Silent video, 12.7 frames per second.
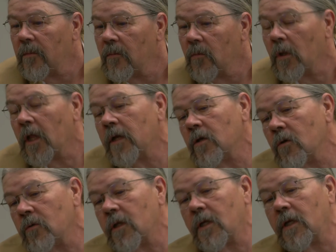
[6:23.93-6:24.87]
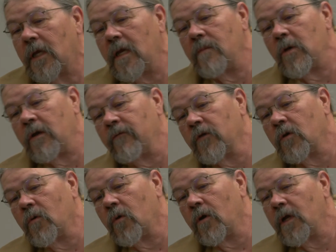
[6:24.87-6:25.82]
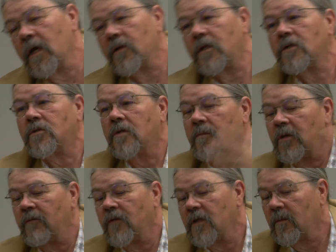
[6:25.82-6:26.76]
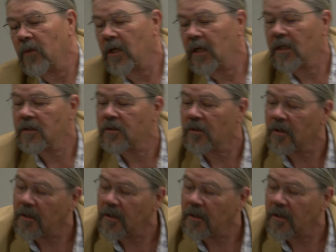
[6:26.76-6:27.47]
Well, I know that it came out of a quarry out there, so I'm giving them an answer.